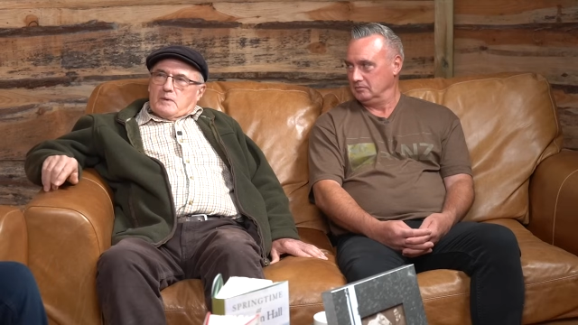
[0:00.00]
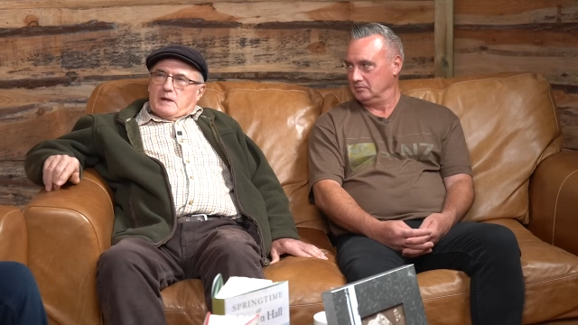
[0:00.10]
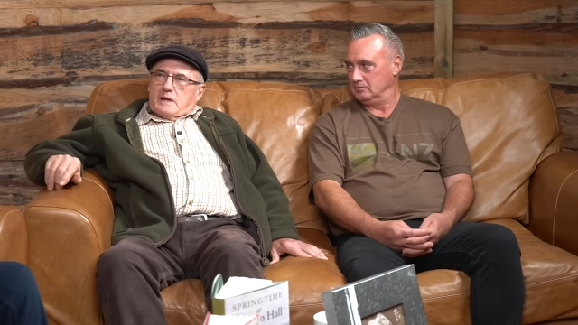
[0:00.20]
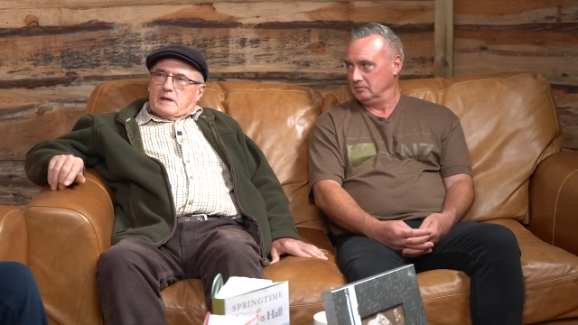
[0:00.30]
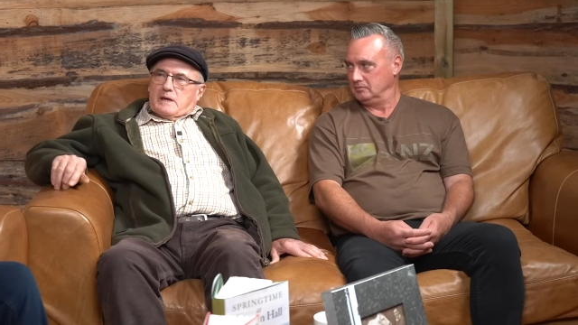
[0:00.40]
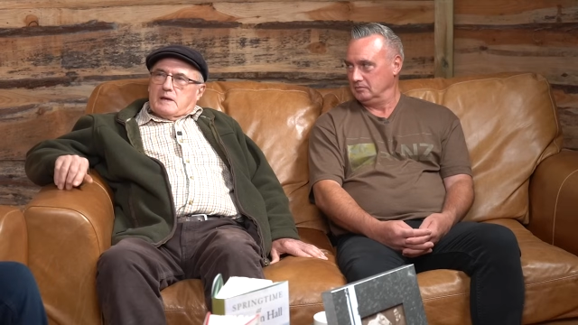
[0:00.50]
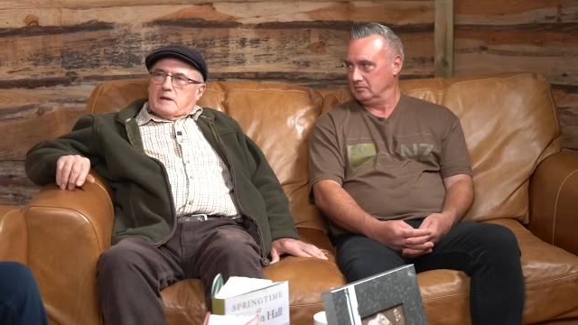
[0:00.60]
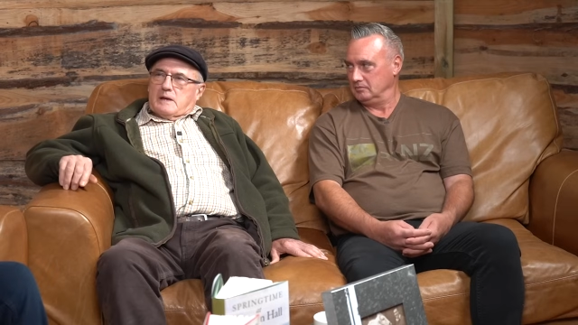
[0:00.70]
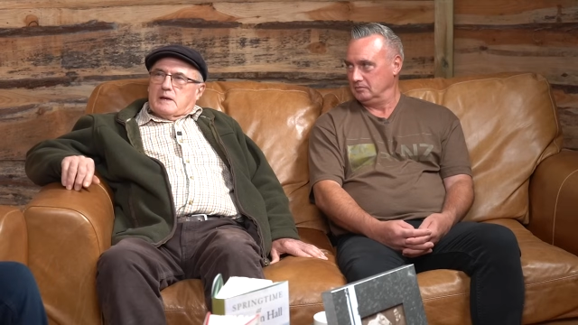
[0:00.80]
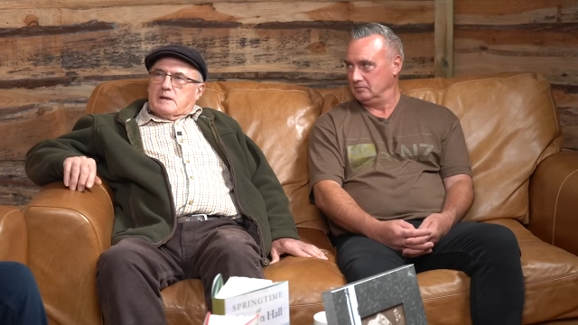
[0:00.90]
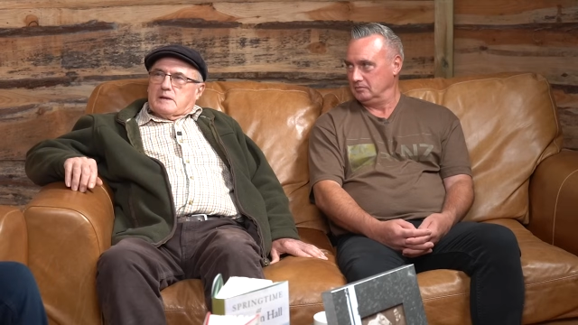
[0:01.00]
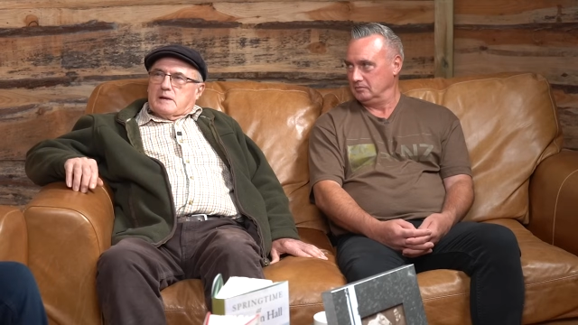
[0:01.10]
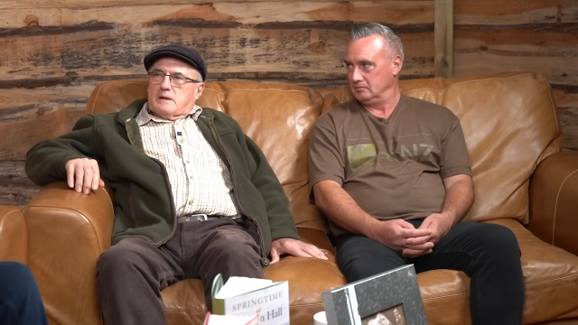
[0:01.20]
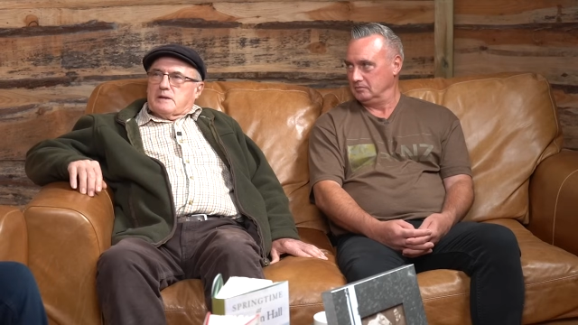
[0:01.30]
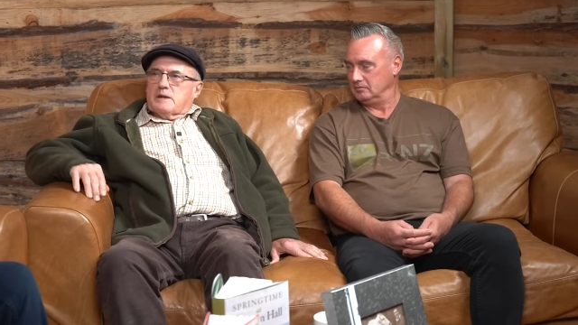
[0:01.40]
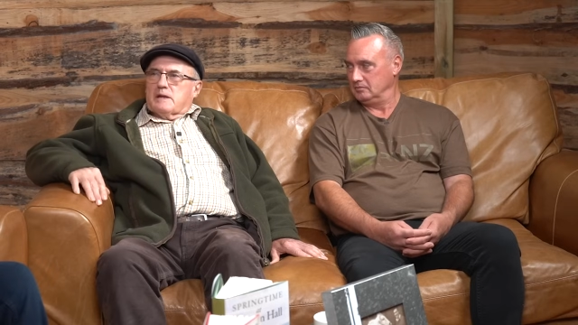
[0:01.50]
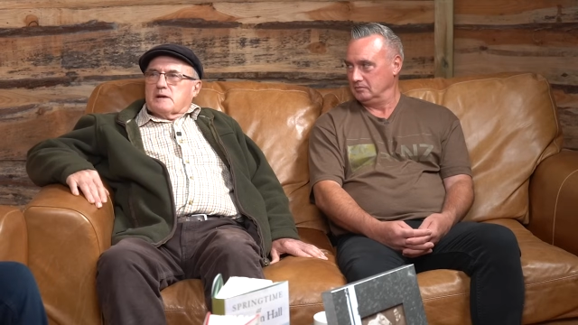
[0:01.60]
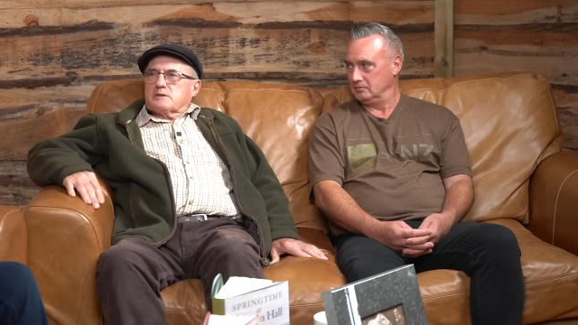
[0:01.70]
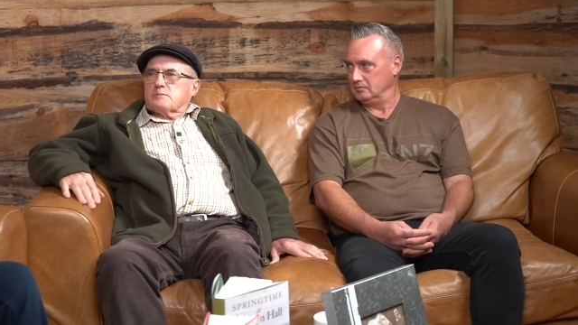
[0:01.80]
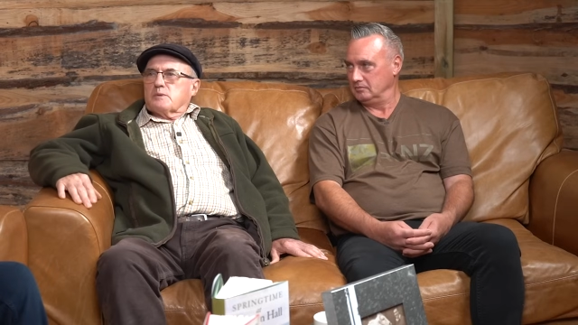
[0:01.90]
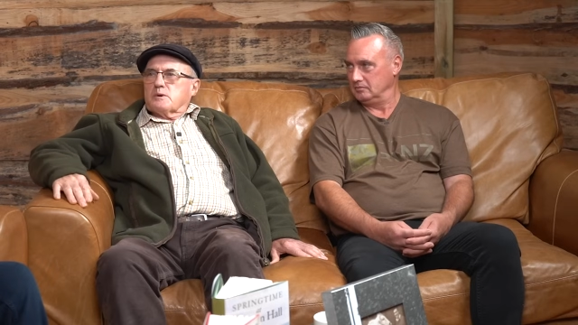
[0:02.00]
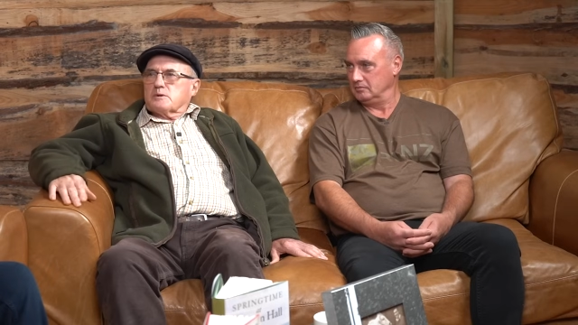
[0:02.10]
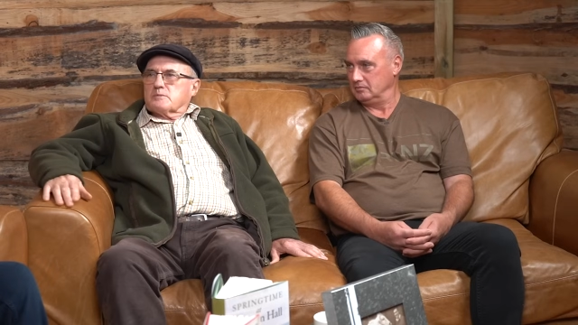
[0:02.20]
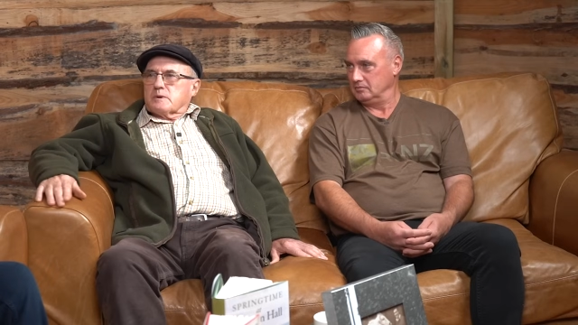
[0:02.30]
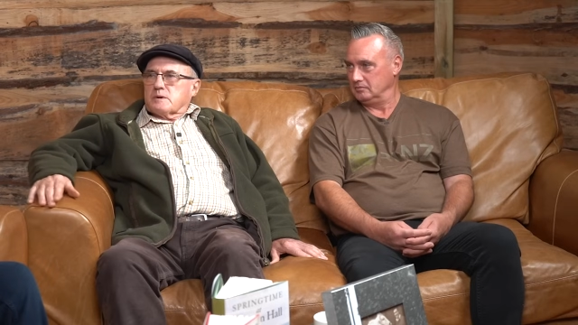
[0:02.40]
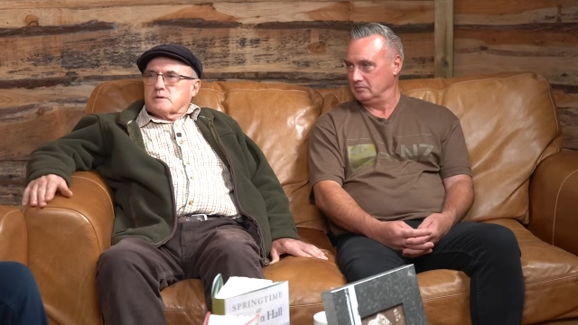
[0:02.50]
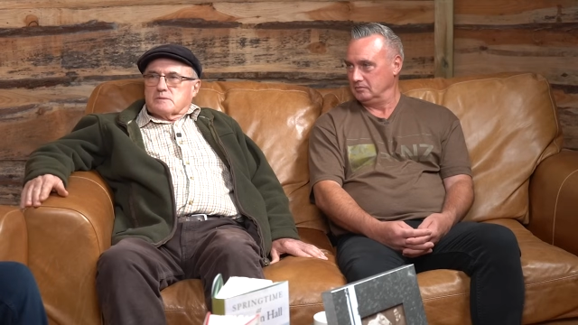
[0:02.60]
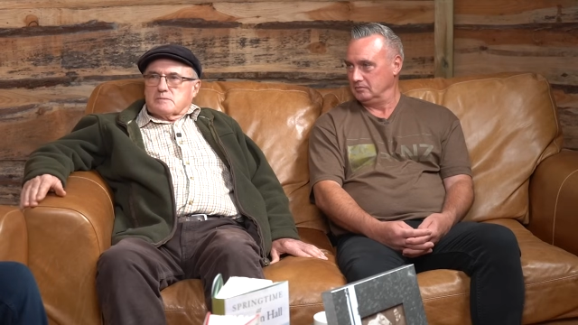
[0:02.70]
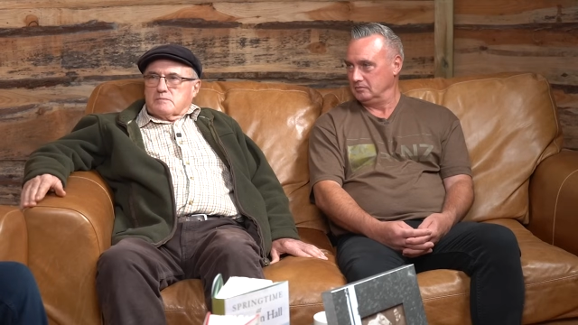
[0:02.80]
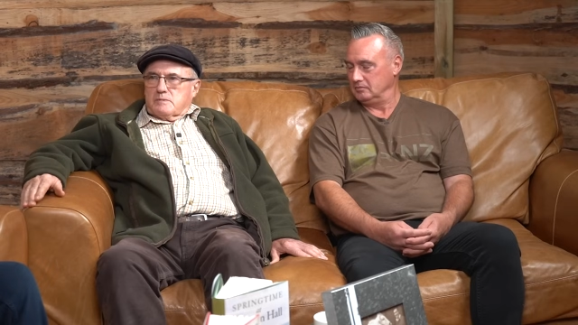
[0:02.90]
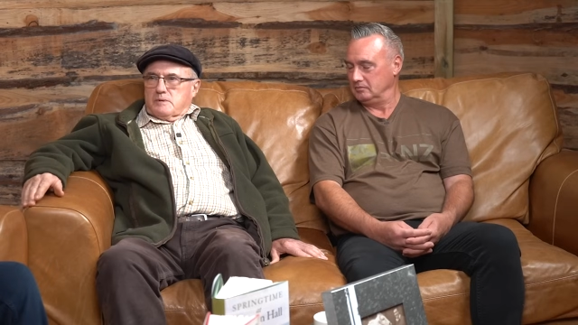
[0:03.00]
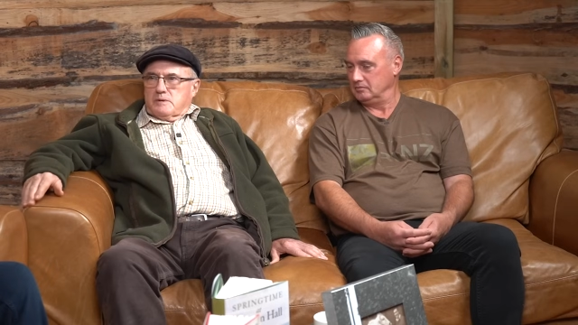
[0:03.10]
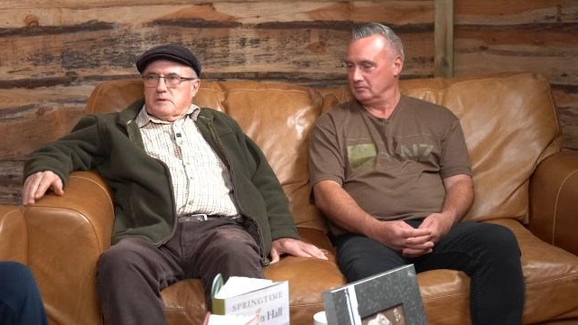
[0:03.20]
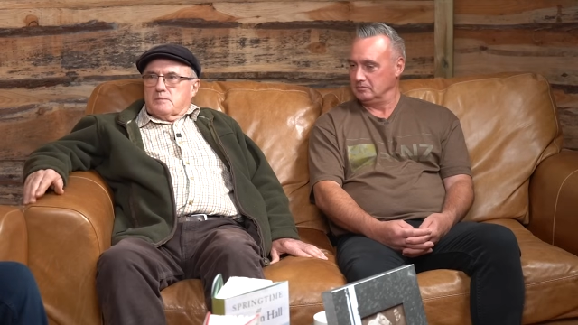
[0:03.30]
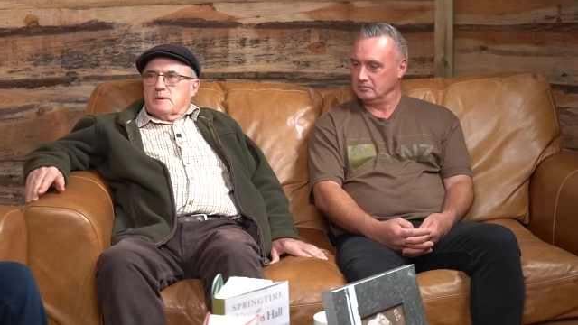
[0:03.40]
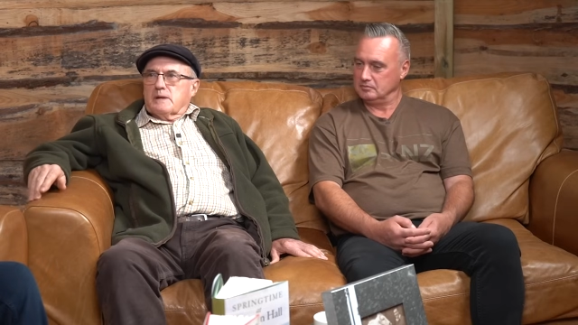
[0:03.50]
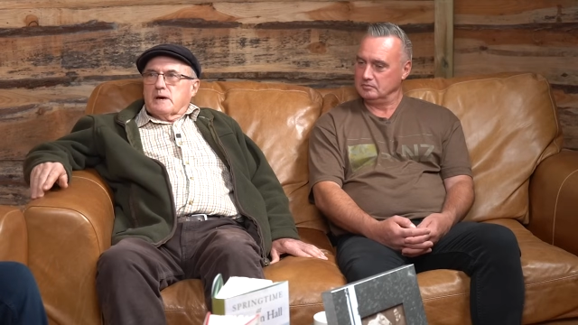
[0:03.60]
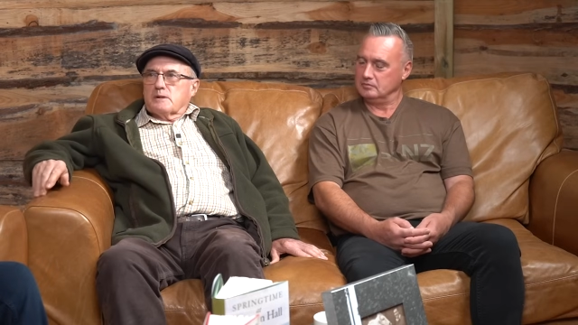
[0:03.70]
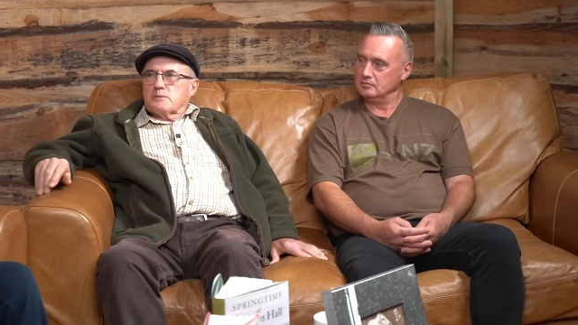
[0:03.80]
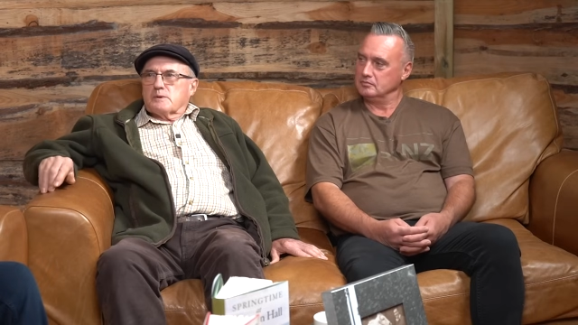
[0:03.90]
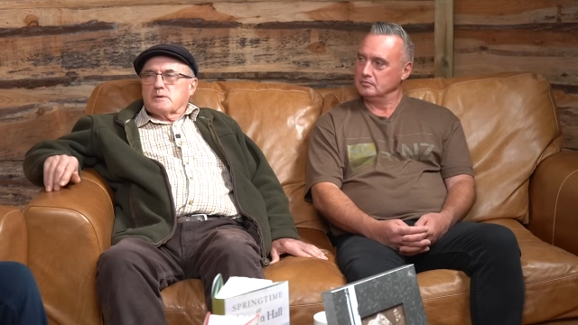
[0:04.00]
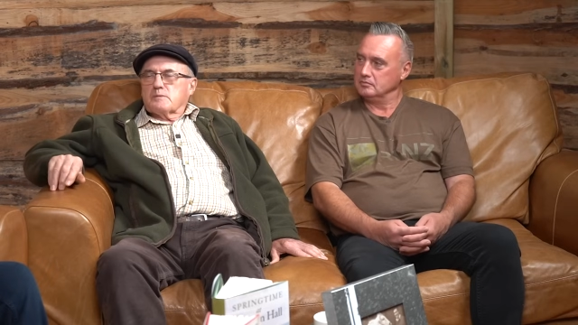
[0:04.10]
Speaker 1: Well, it, it, it did, I suppose, because you to be dealt with.